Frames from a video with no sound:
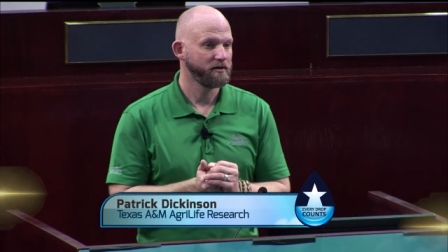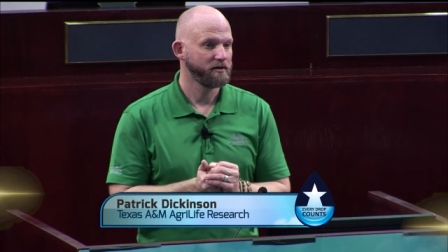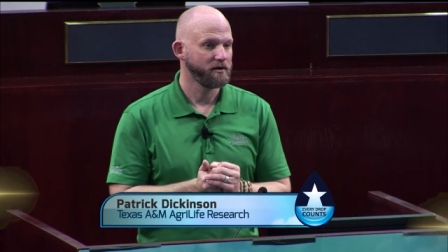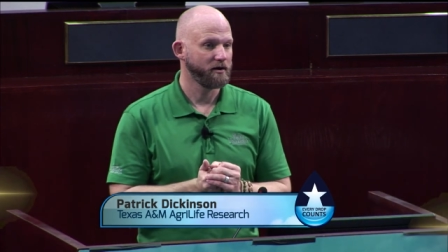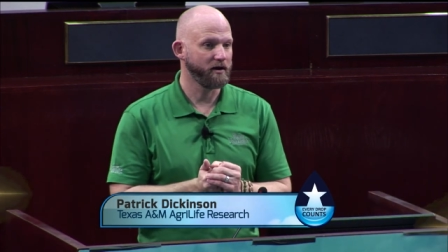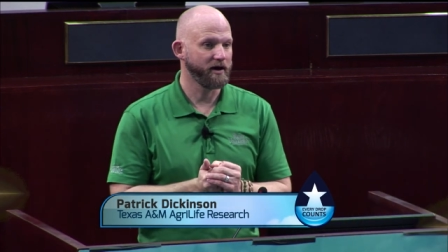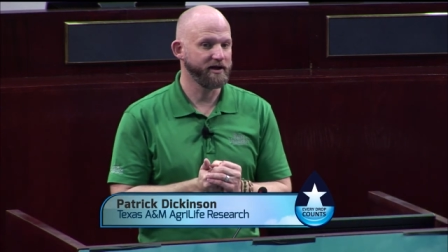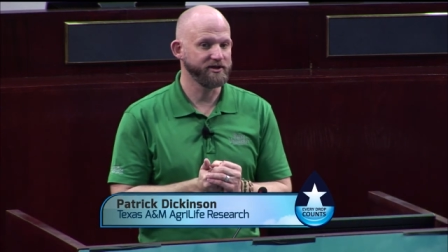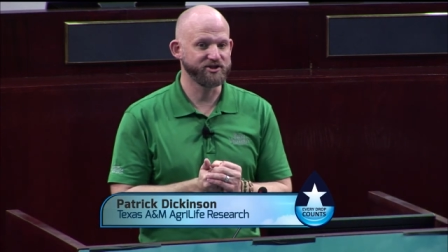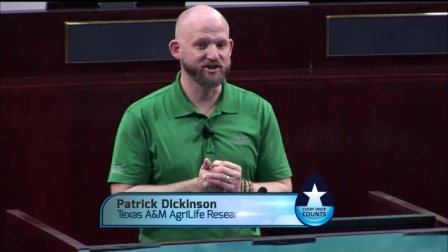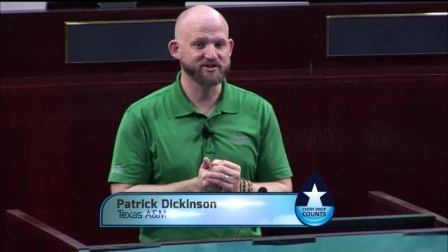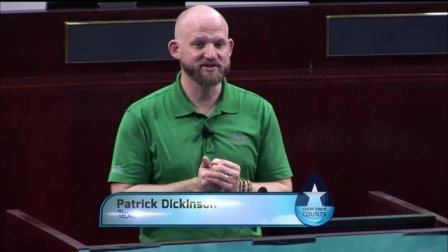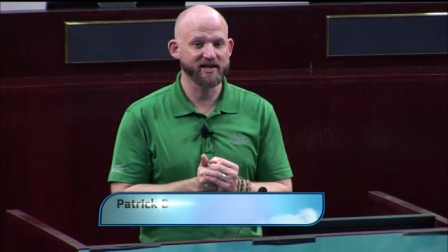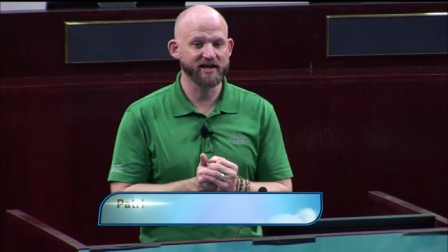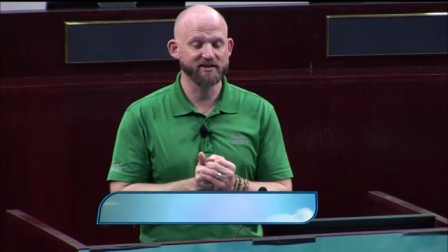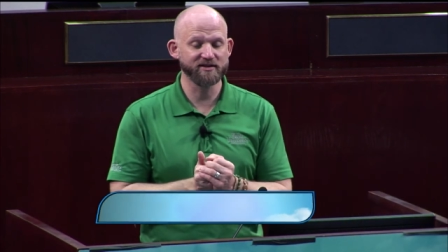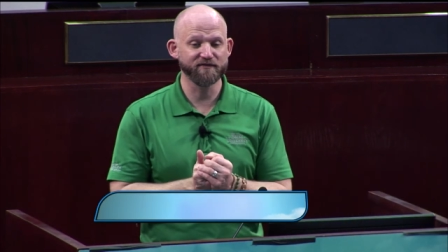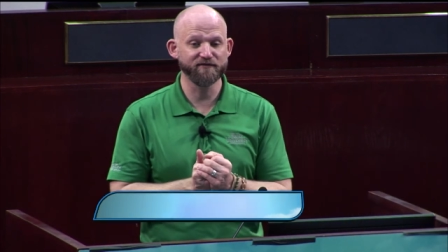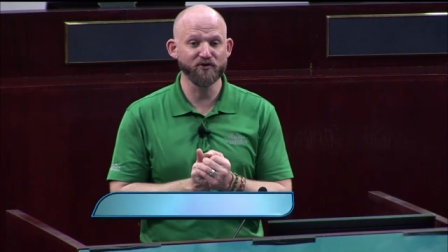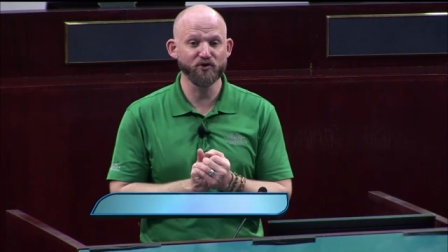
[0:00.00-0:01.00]
All right, just
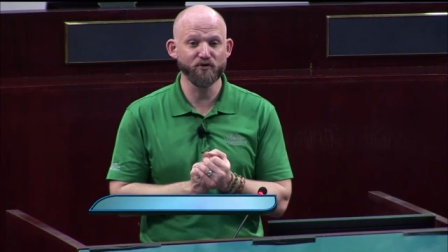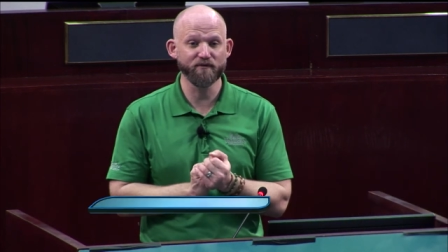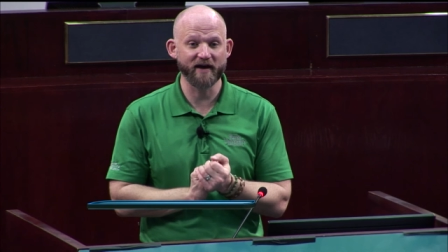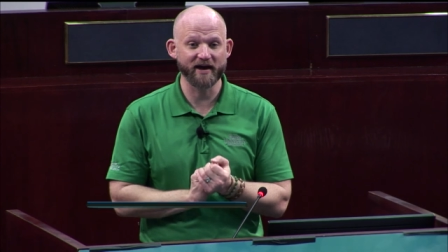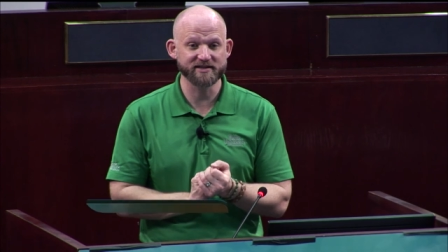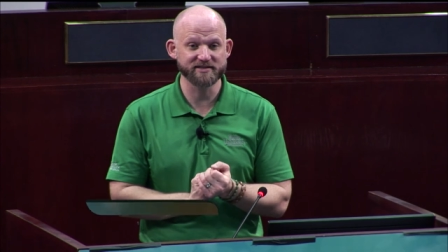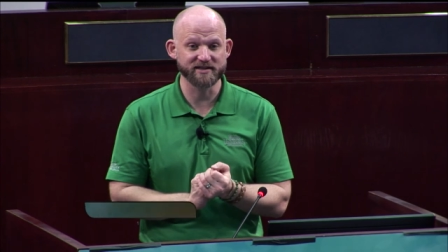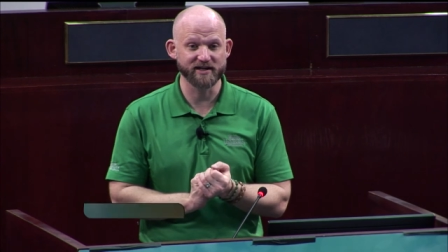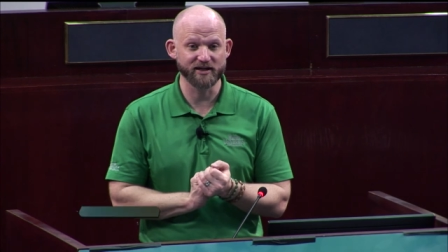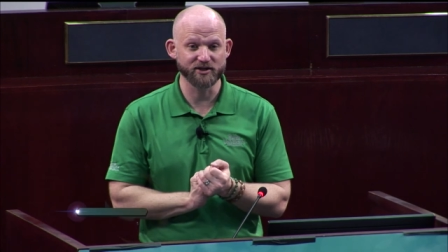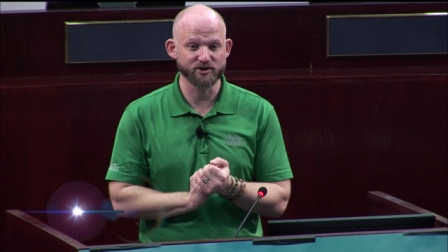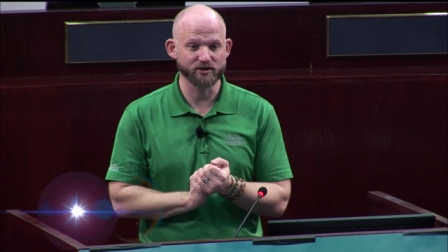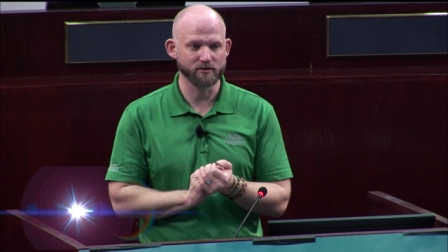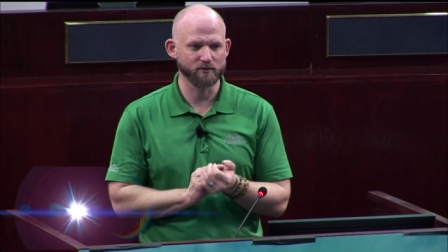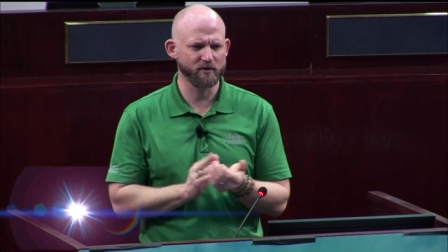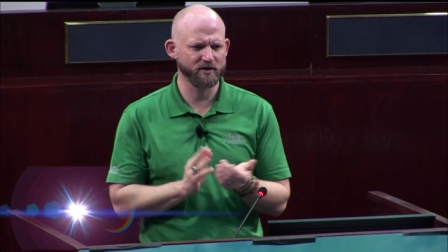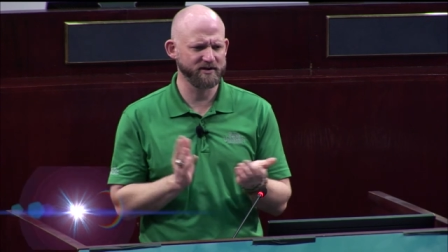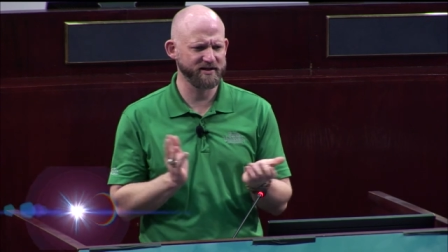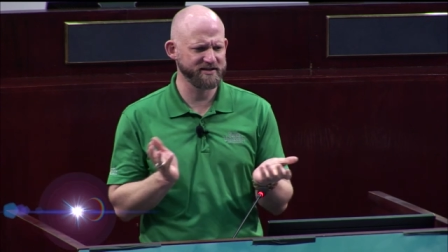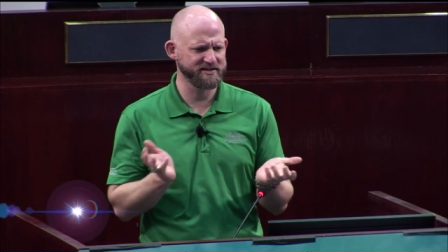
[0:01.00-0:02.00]
like the flu vaccination.
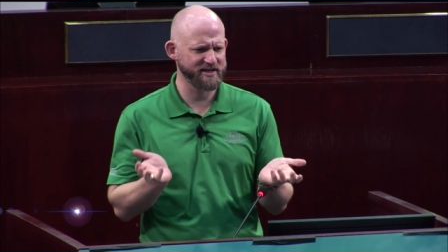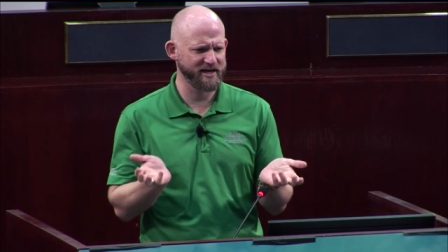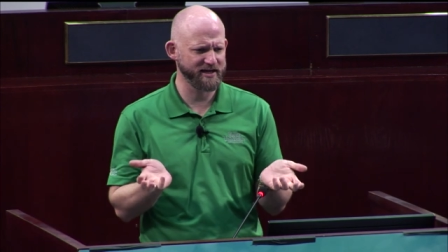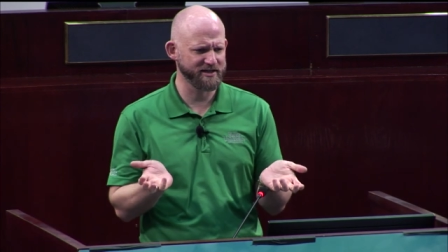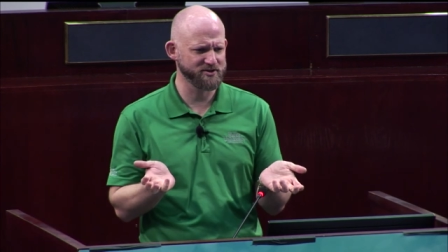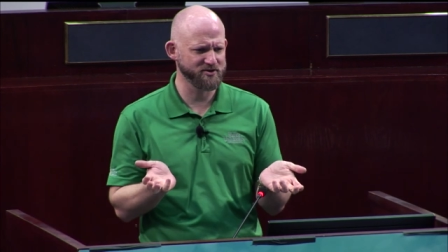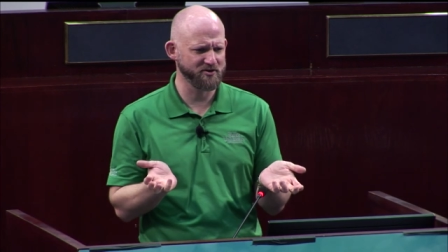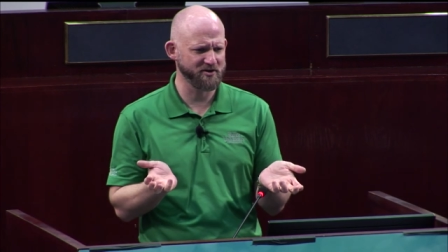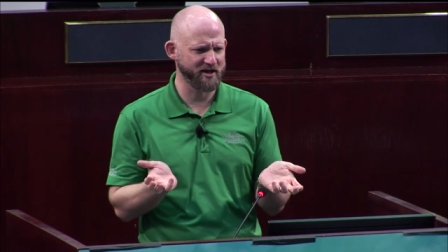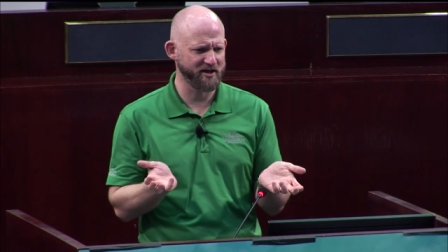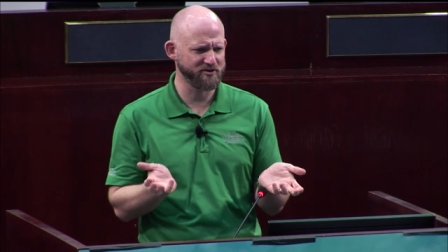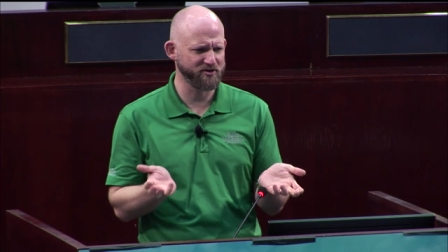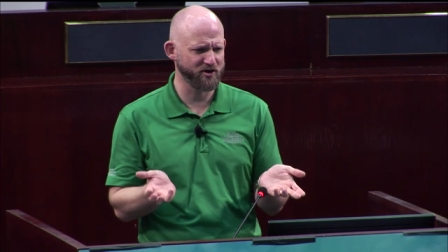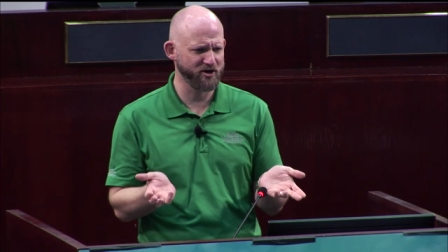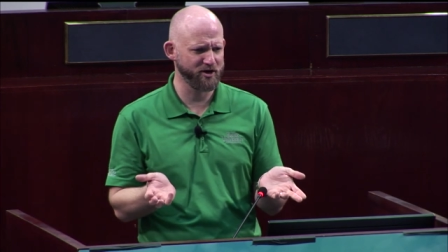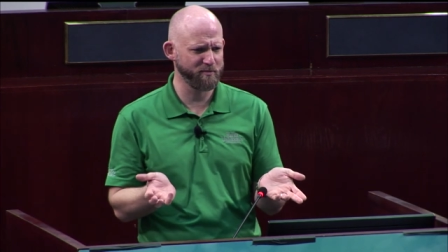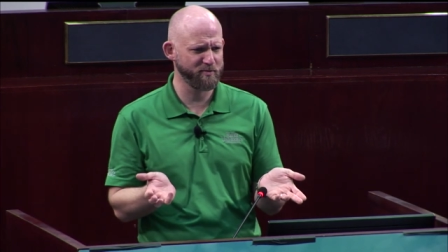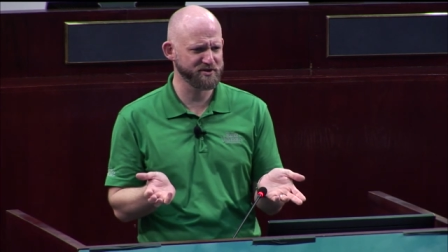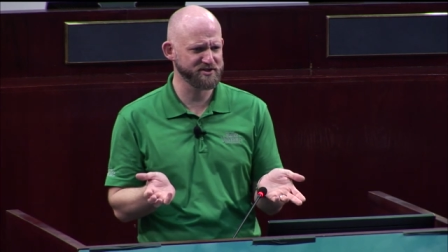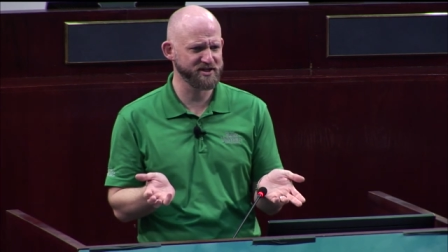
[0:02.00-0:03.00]
What are they saying? It's only like
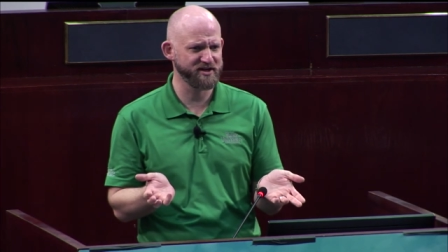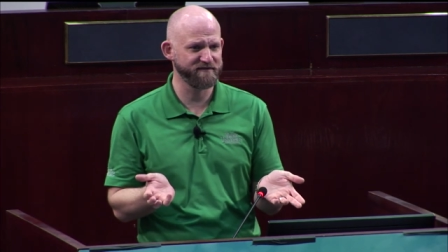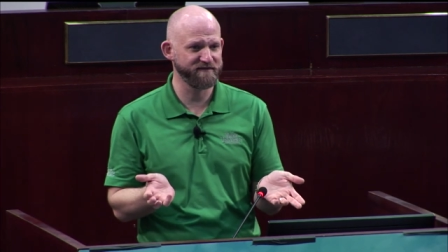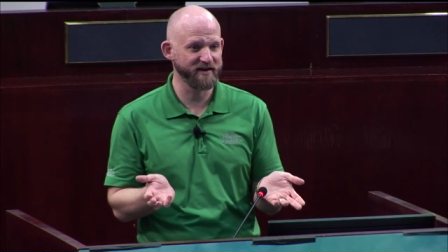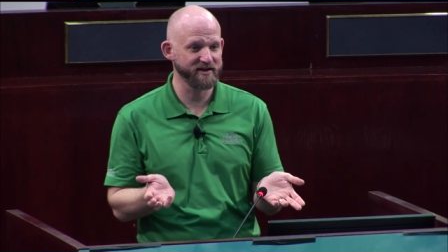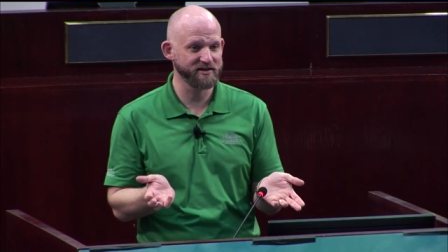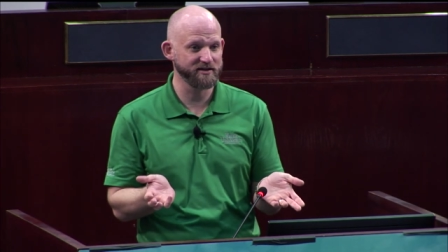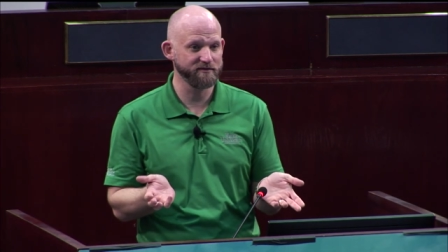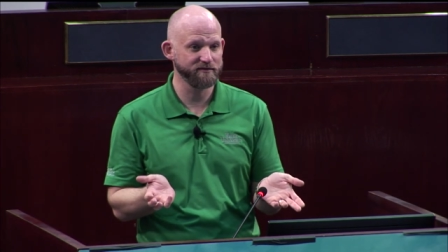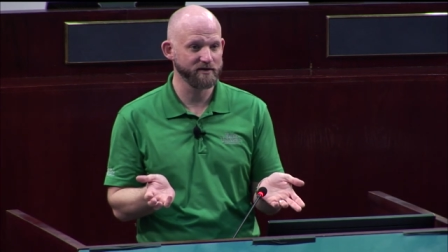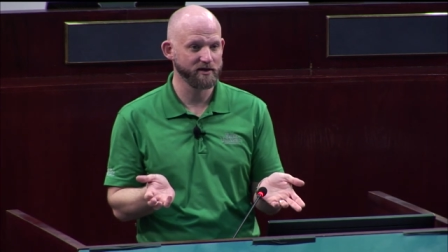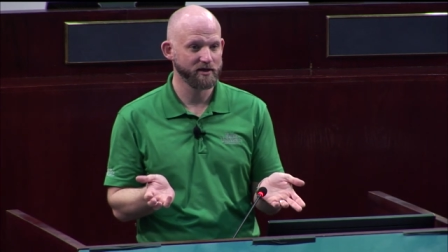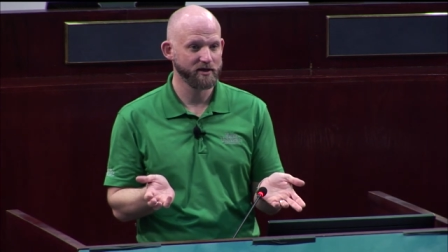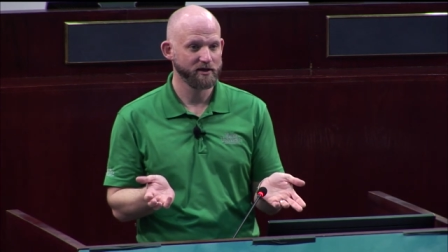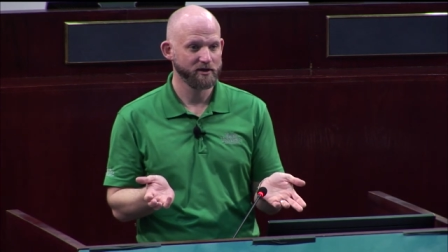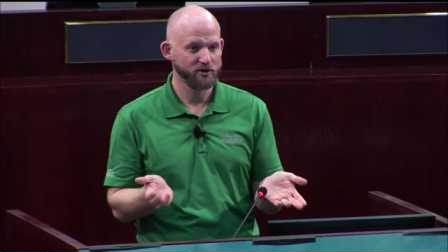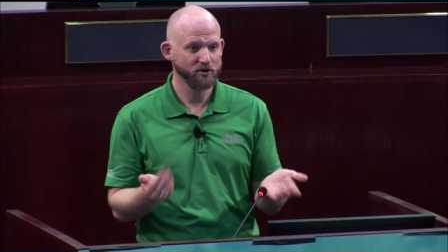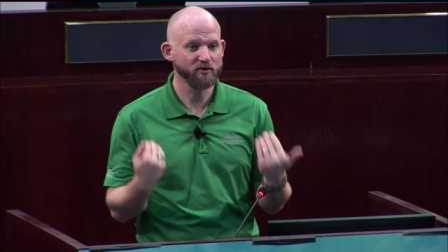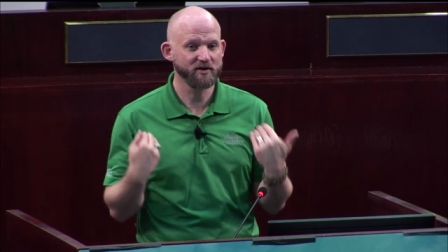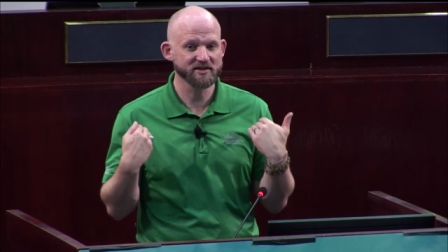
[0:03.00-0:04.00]
30% effective?
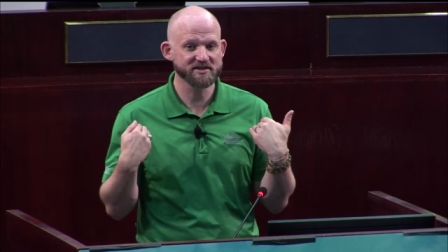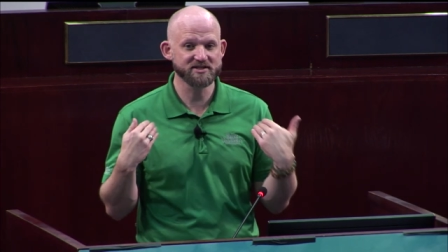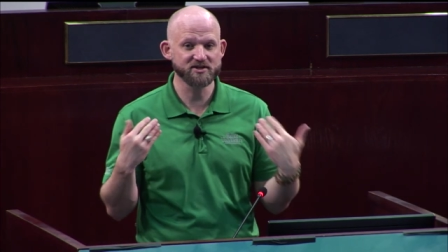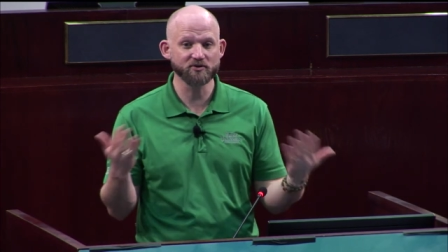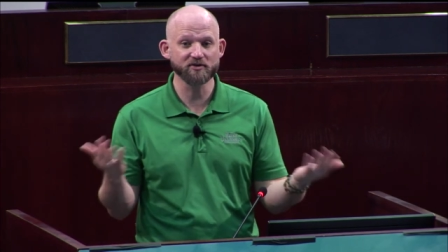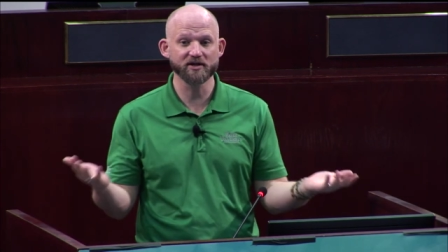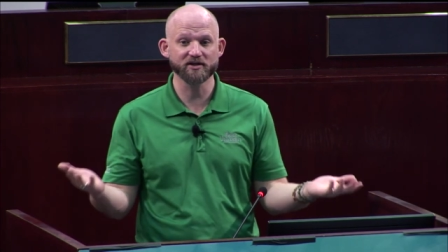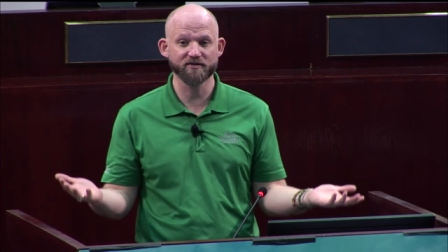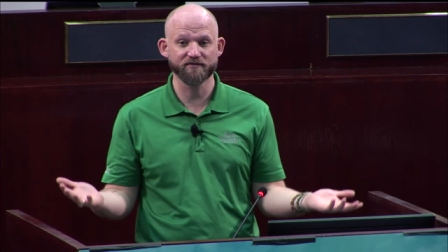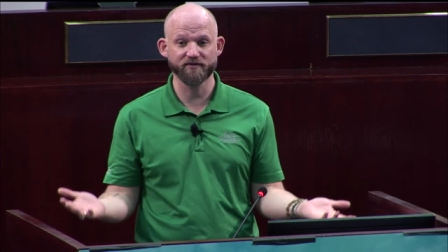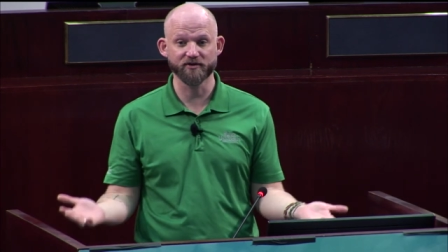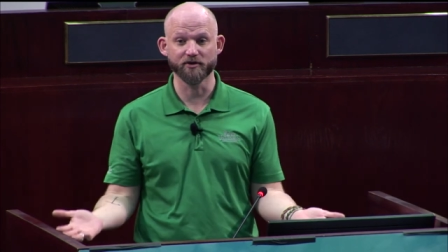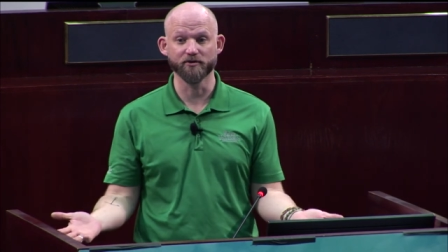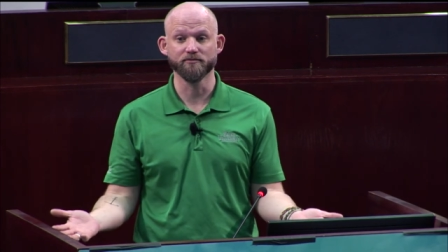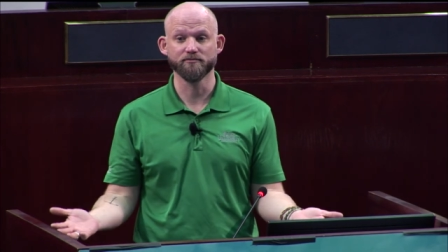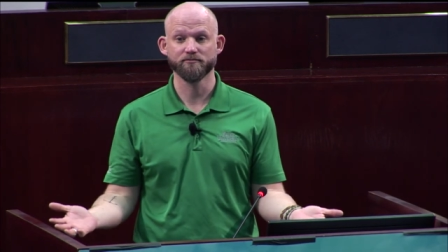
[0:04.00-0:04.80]
You can still get the flu.